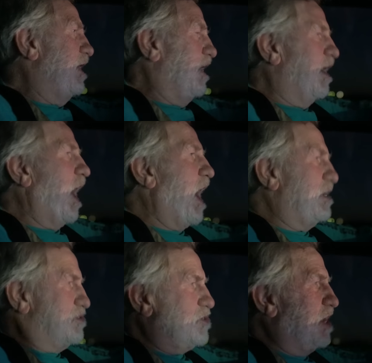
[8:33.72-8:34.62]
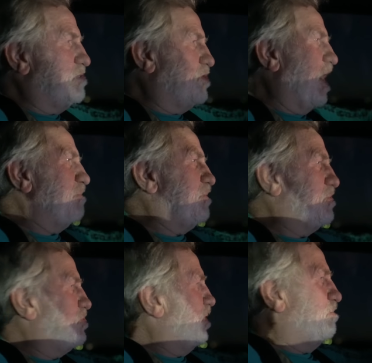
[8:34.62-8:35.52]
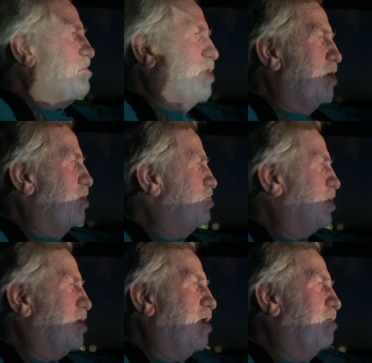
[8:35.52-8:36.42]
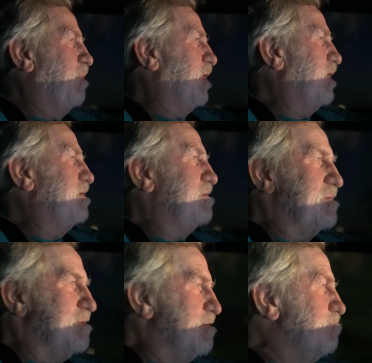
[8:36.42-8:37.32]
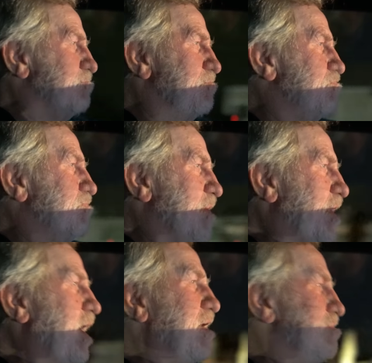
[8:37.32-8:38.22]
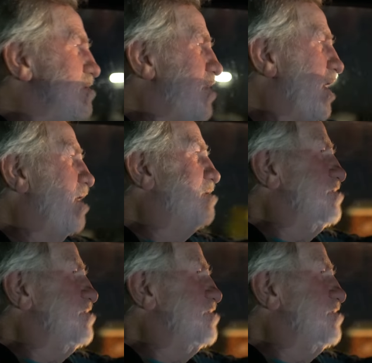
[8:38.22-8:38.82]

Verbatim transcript: in a highest state championship years ago, buddy. That's pretty good. Yeah, yeah.